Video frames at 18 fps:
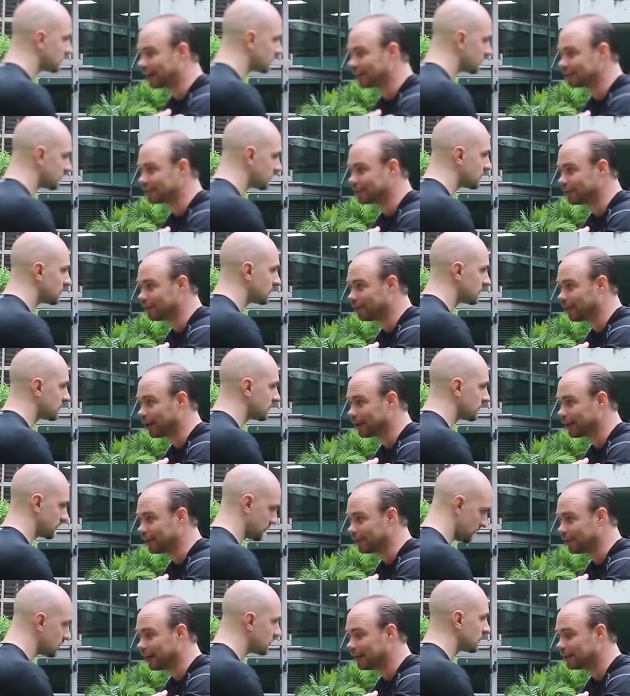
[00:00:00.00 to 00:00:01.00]
Speaker 1: hardness in your
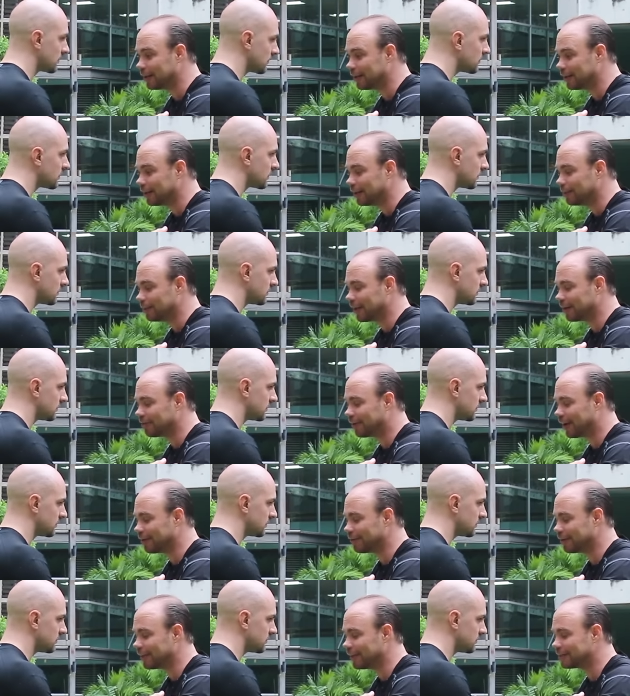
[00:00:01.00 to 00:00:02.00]
body, right? But if
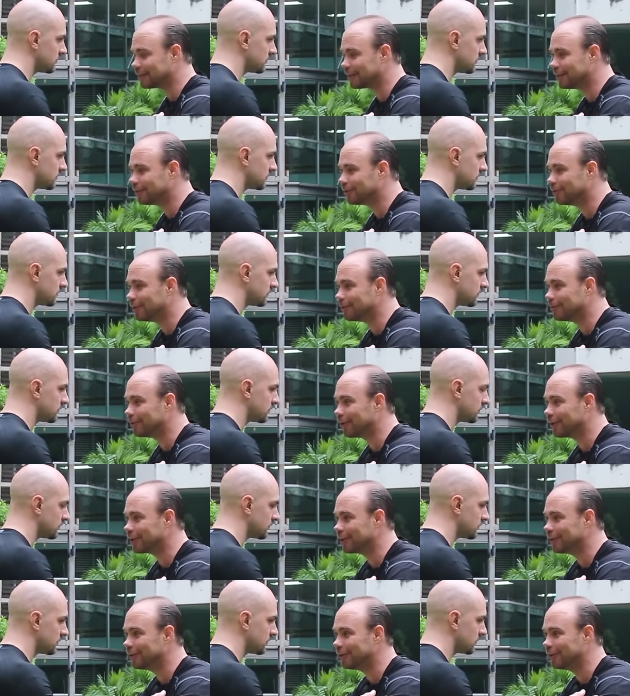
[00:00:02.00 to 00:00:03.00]
I release a little bit
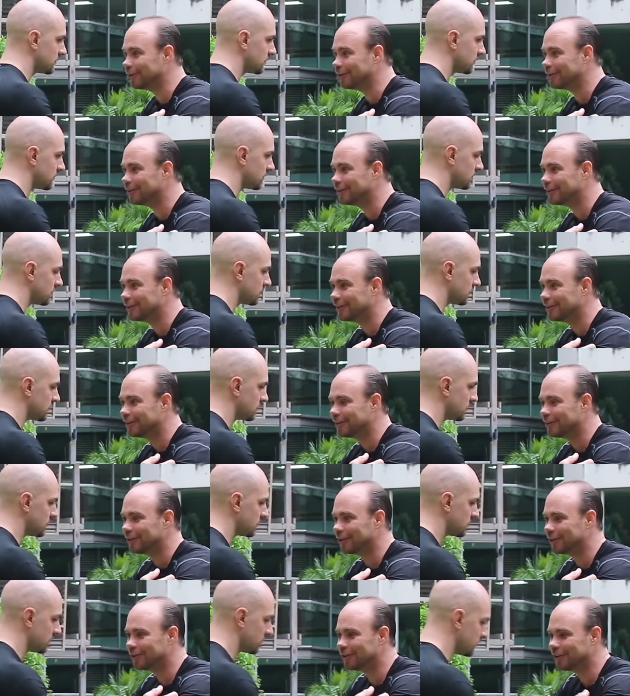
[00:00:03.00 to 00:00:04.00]
more than you,
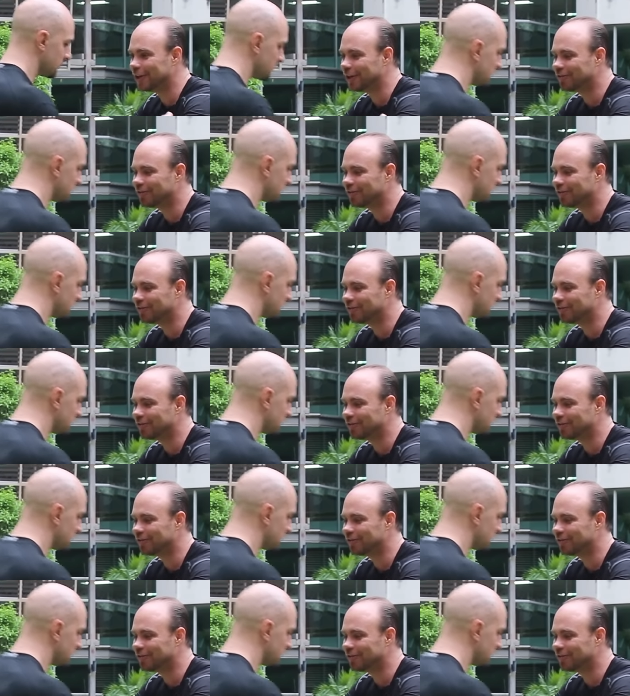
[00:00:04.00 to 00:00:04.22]
you, you